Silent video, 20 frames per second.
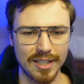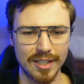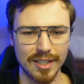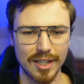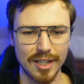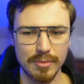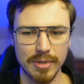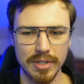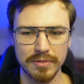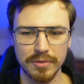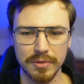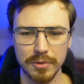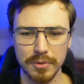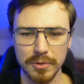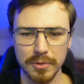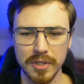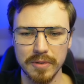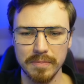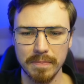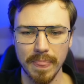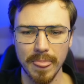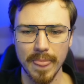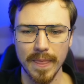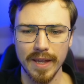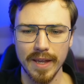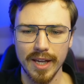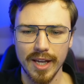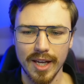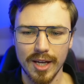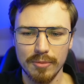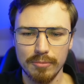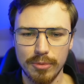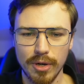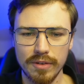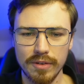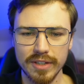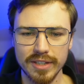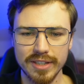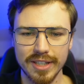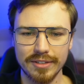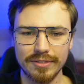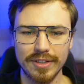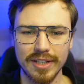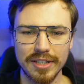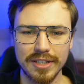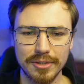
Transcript: are meant for you. Uh. perfect. Yes, you're,